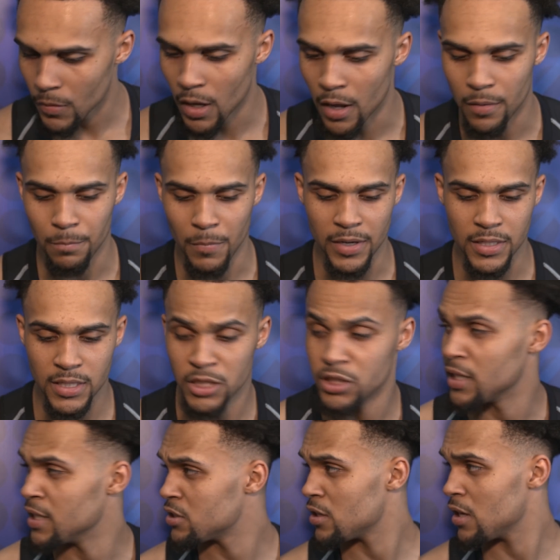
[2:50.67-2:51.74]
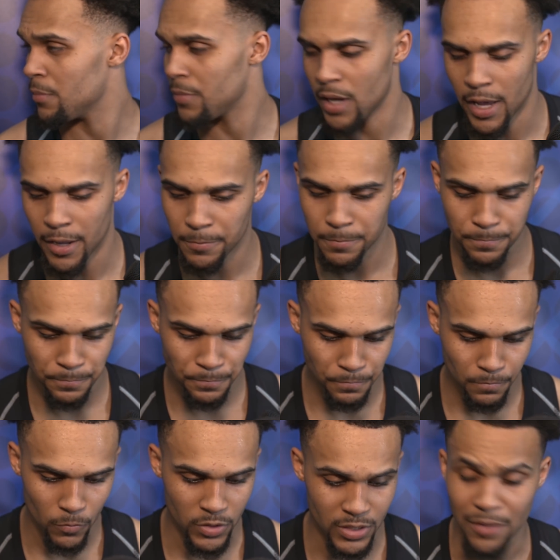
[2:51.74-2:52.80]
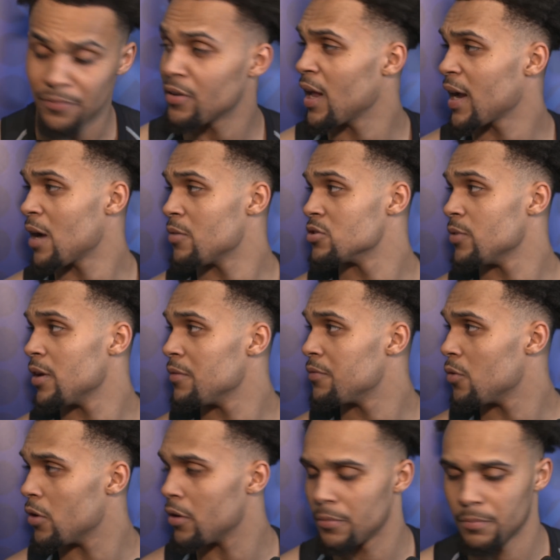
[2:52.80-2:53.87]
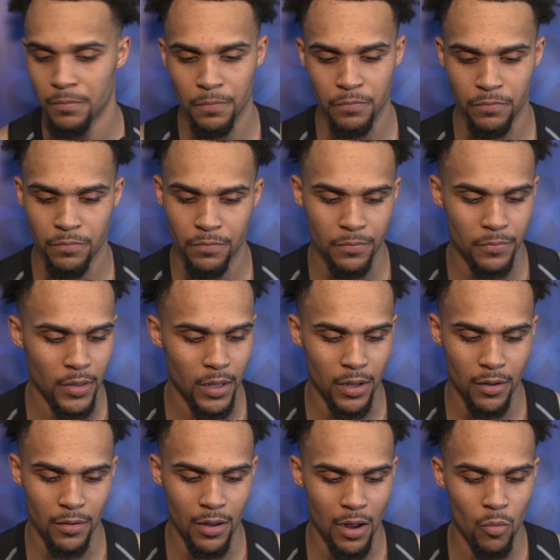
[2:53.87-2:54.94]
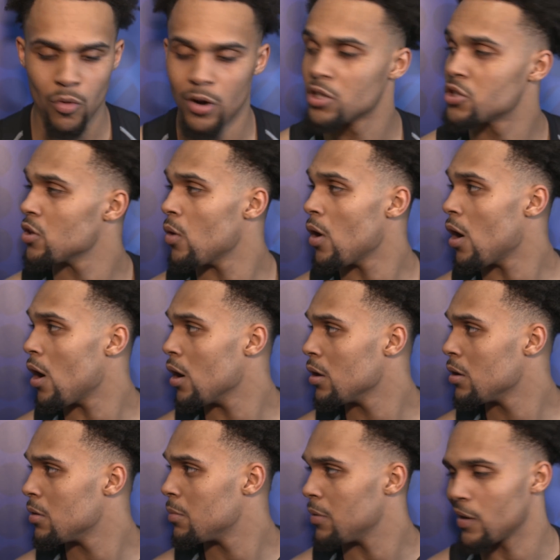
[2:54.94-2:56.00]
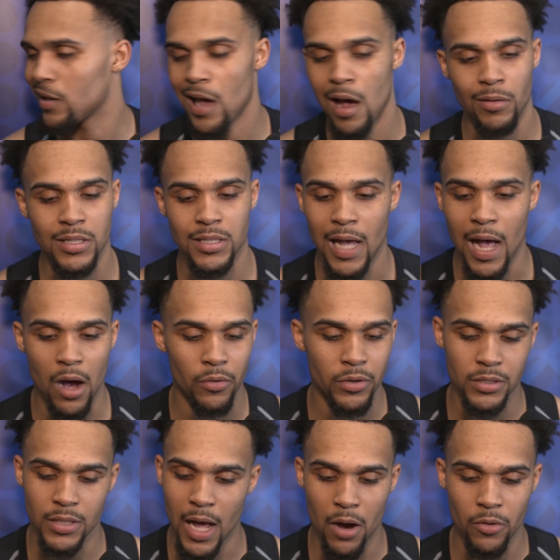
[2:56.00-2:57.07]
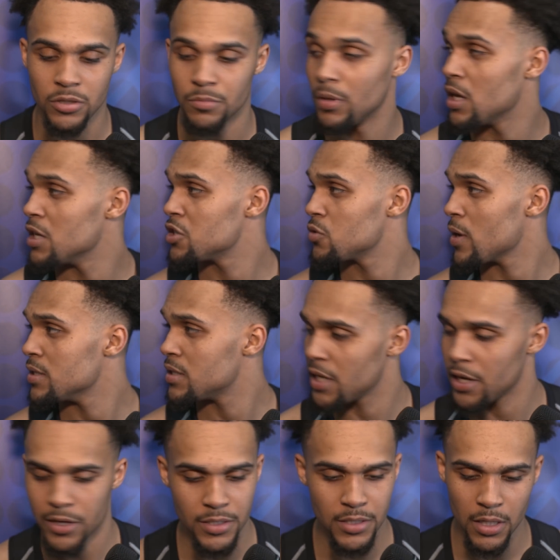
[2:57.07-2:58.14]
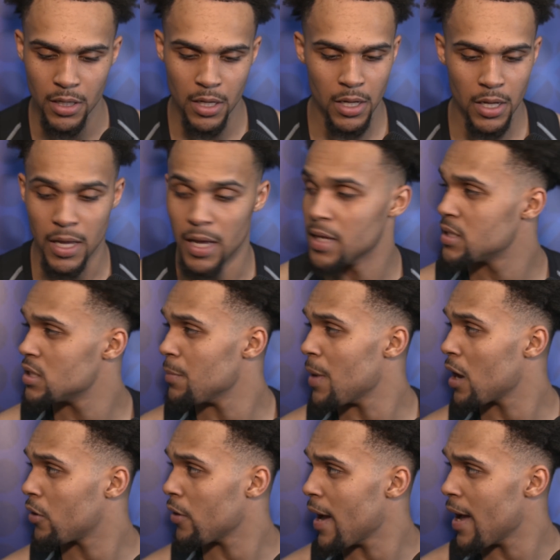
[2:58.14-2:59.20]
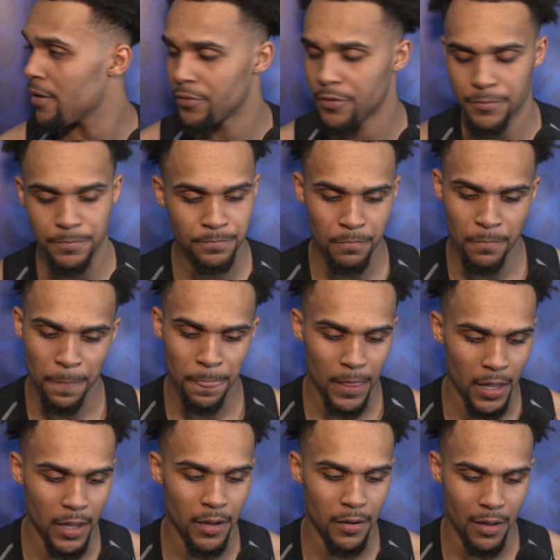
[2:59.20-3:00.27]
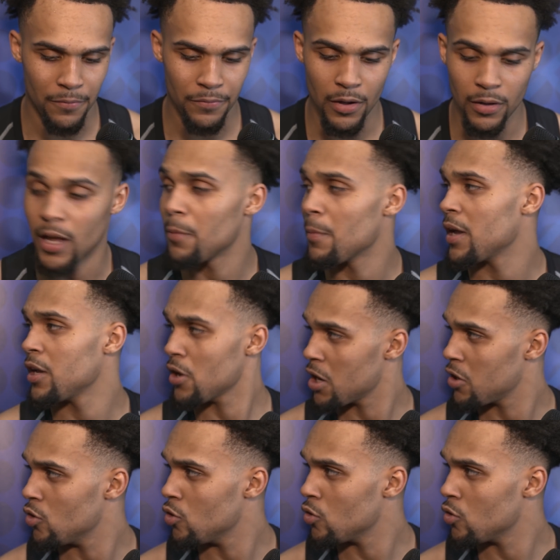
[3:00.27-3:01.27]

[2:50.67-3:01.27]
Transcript: Yeah, my decision to enter the NBA was I felt like I was ready for it. I worked so hard, countless hours, blood, sweat, and tears, and to my craft. And I felt like my year at